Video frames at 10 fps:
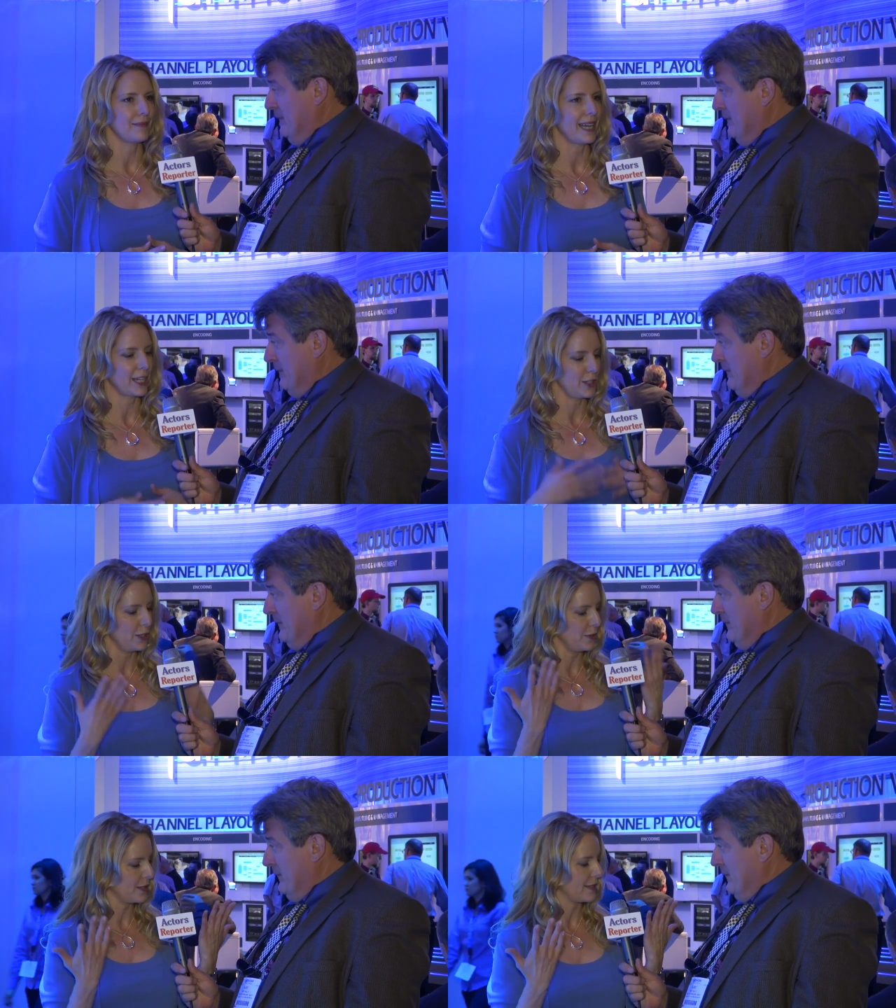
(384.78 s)
Speaker 1: I could
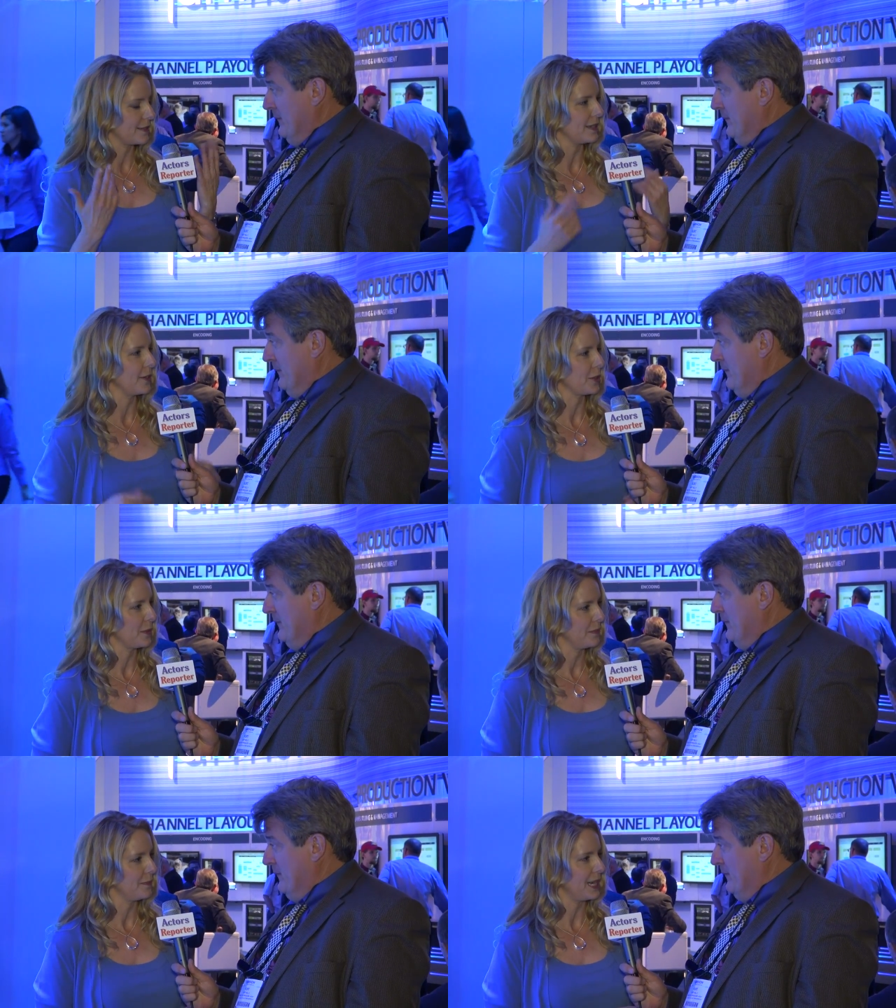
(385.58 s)
use other
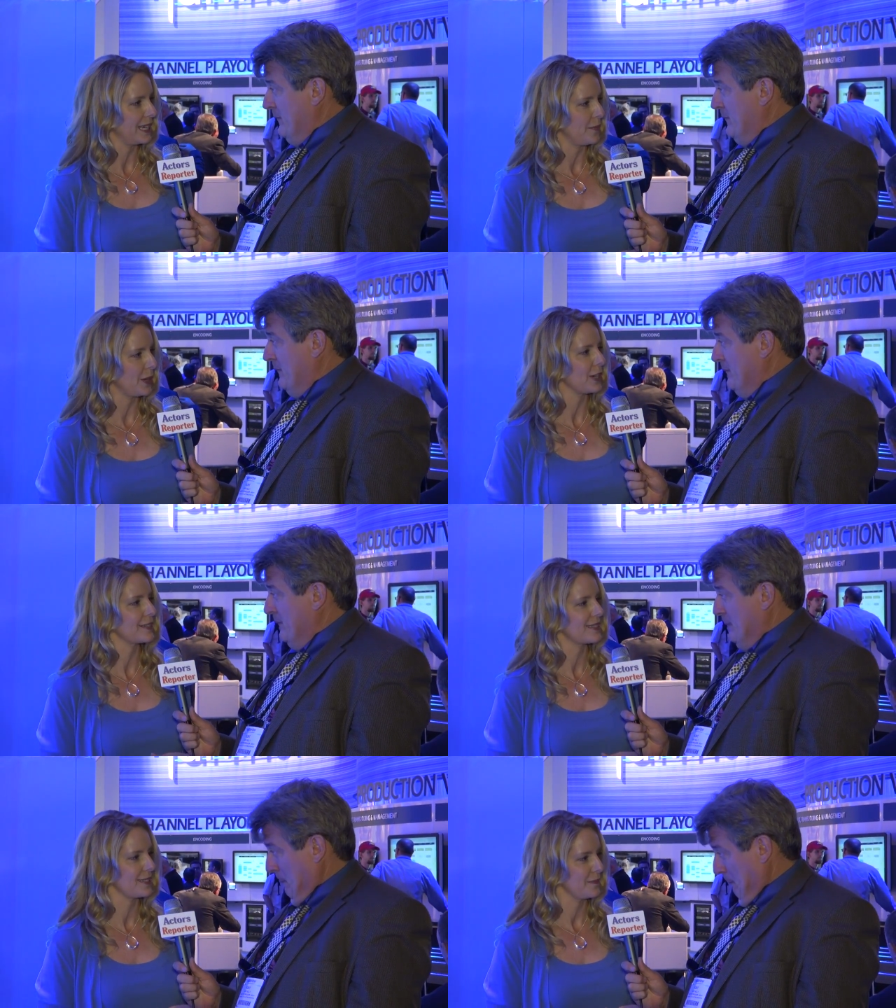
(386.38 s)
body
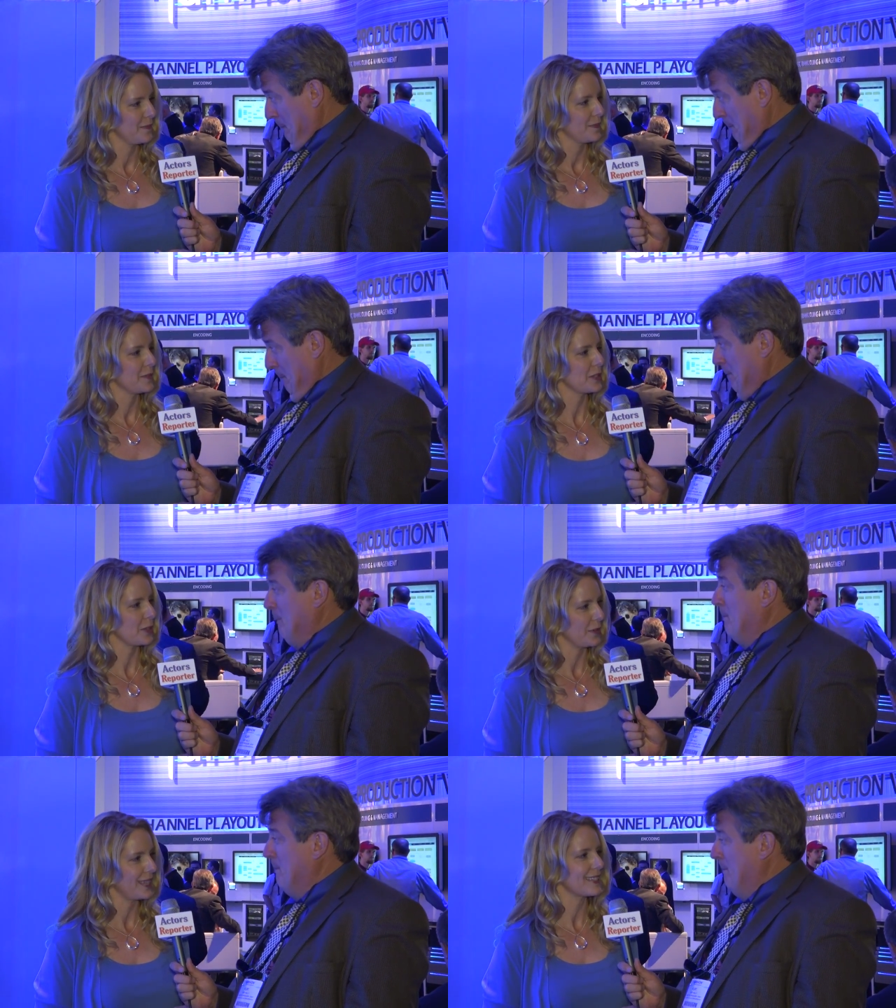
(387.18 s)
parts.
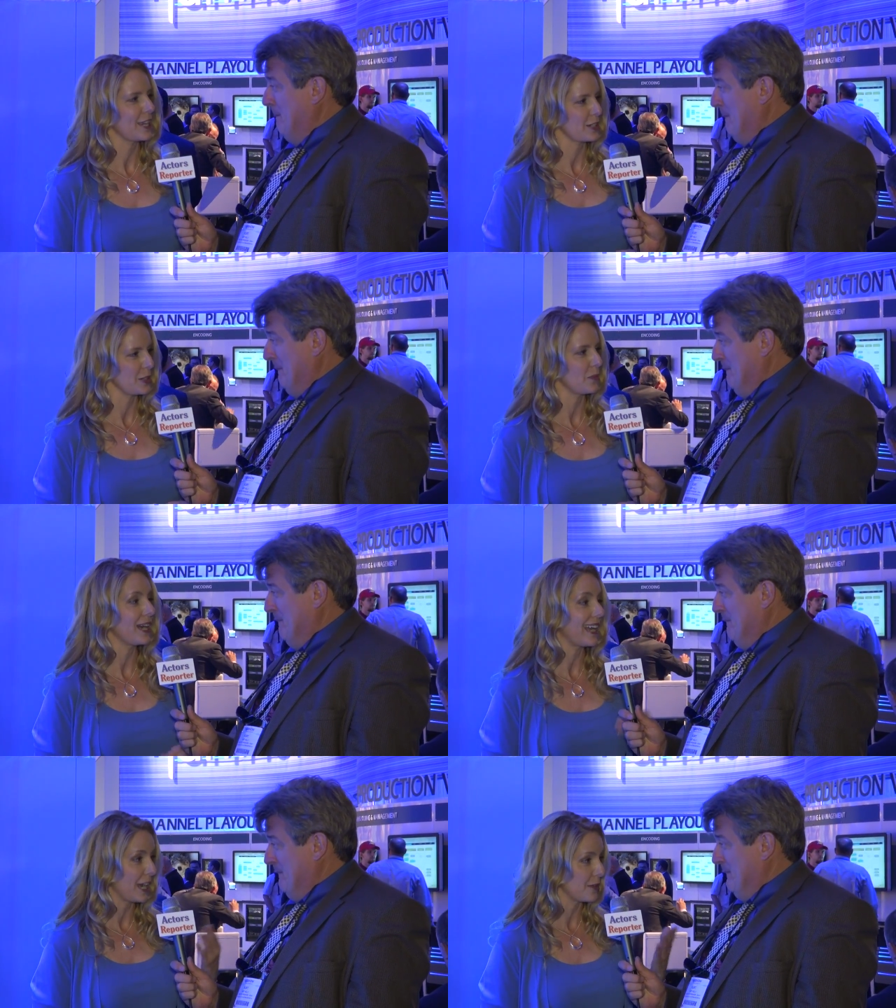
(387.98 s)
So that's actually
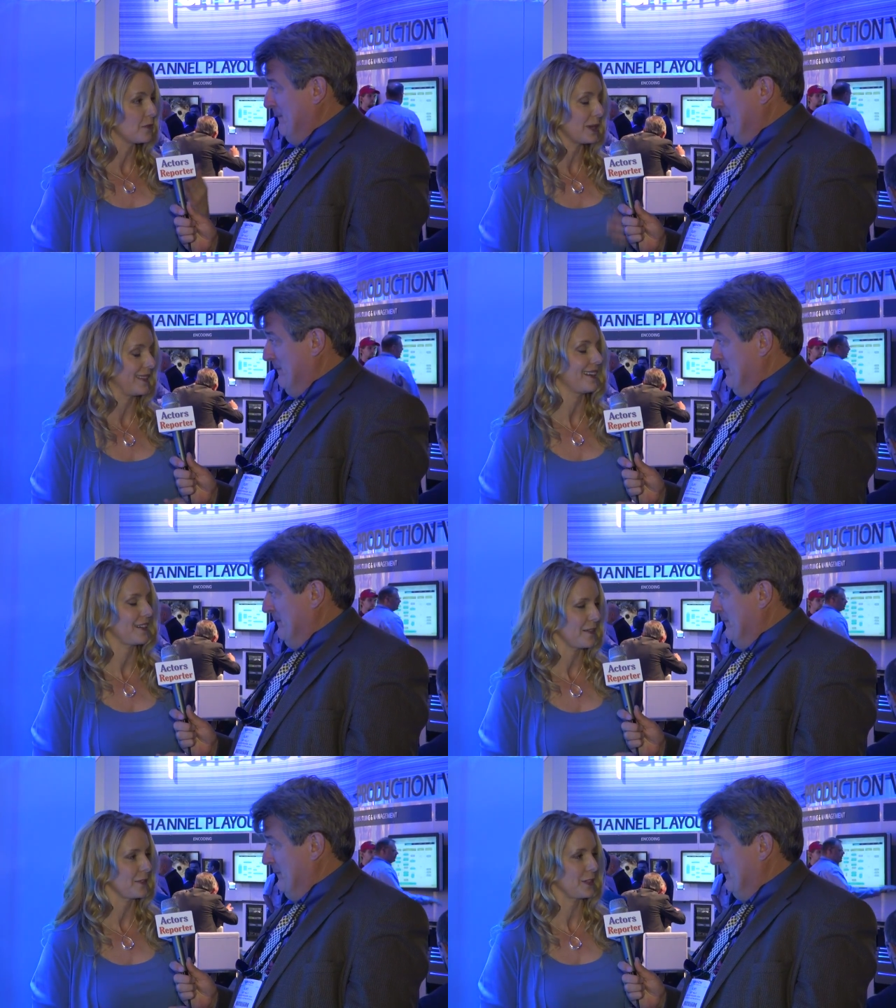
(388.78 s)
why I avoid that
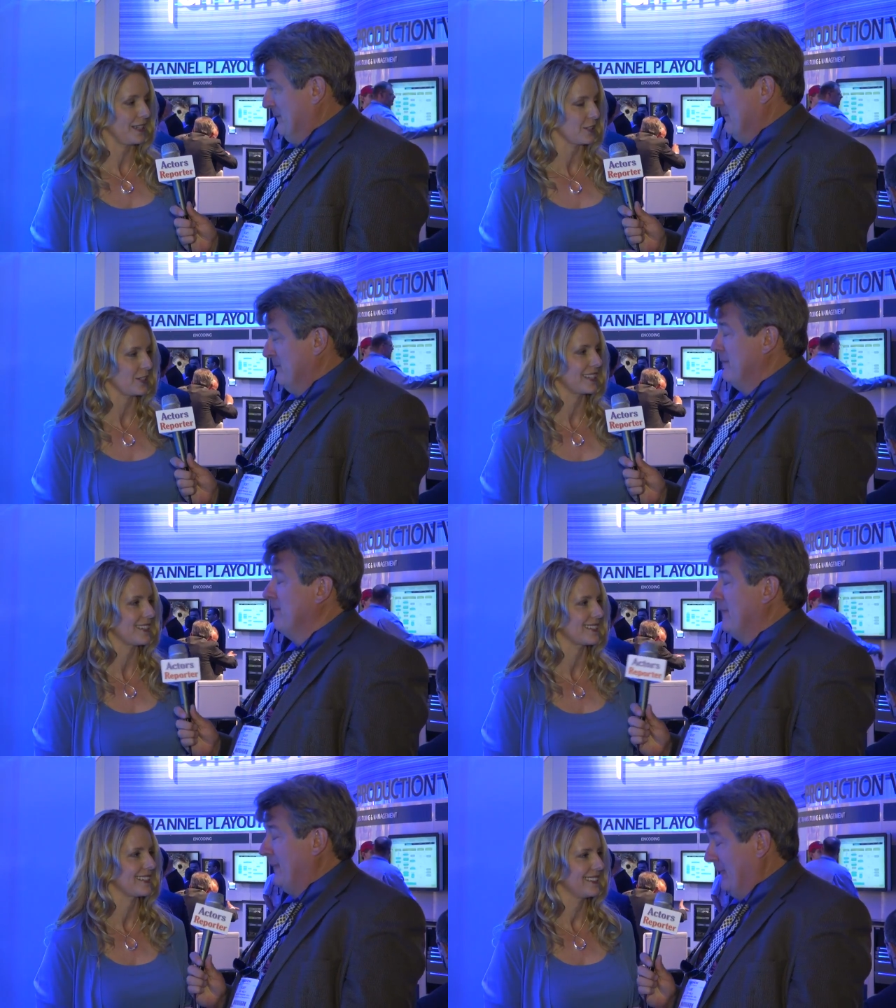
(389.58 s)
conversation
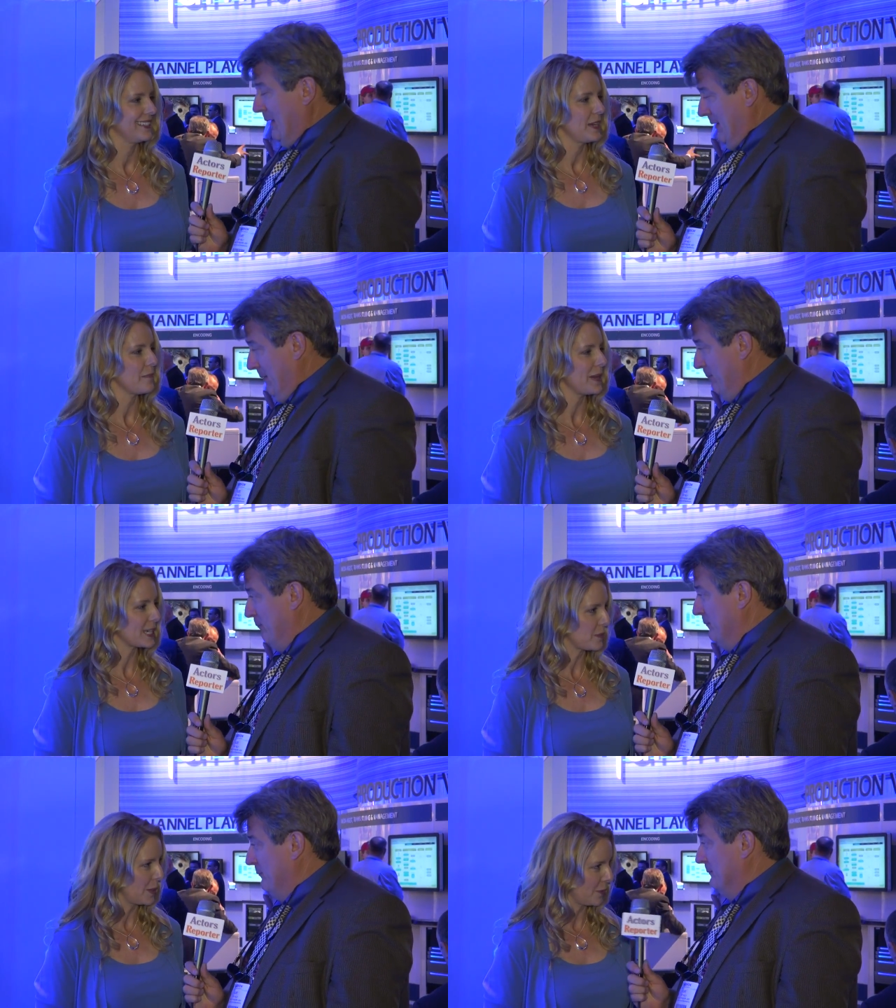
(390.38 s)
because it
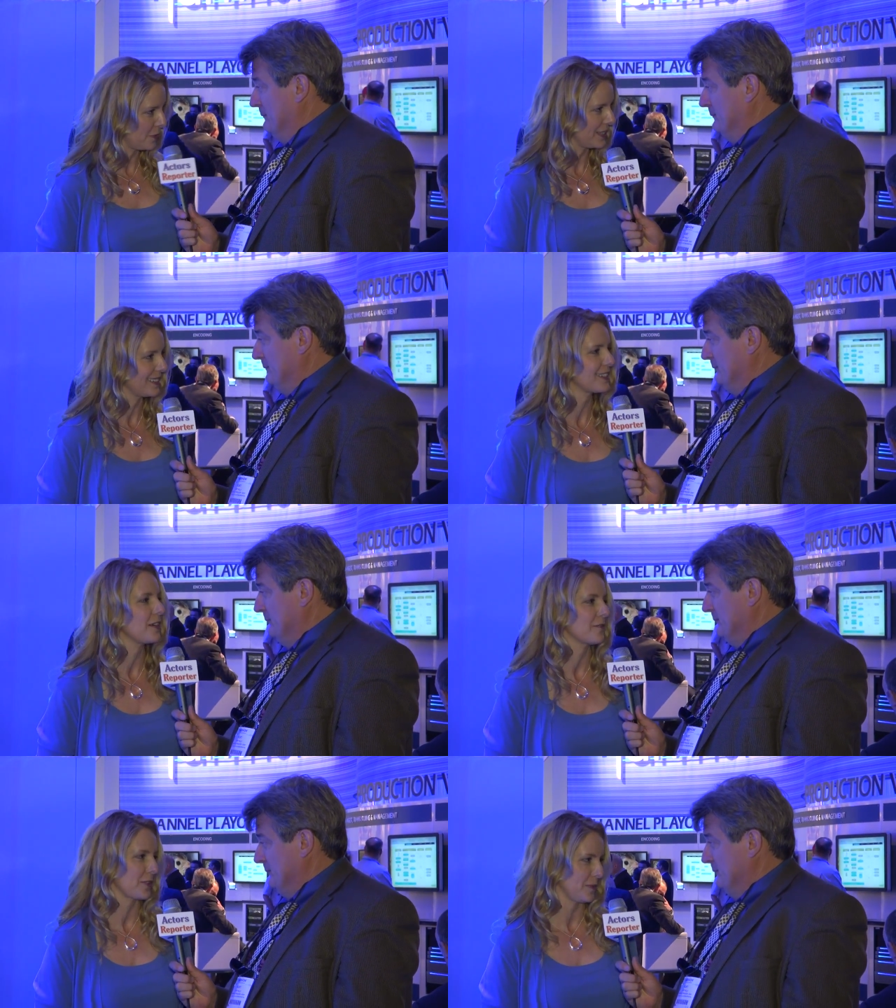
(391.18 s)
makes people feel
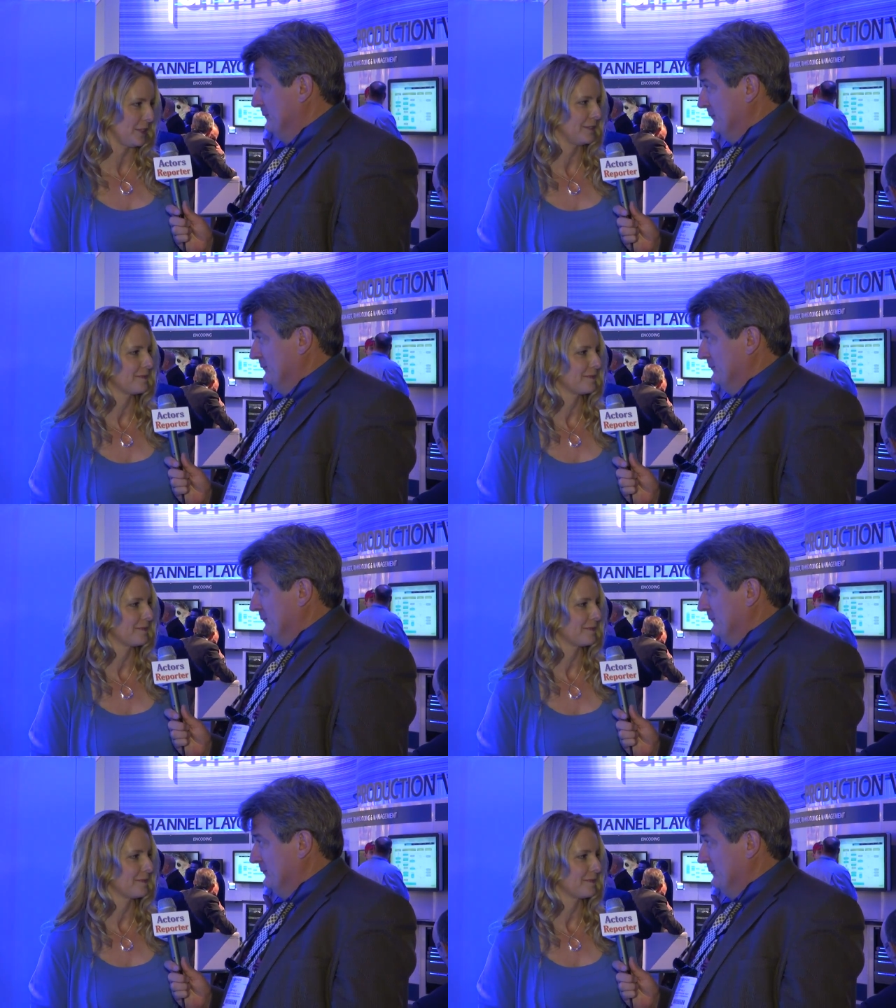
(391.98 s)
uncomfortable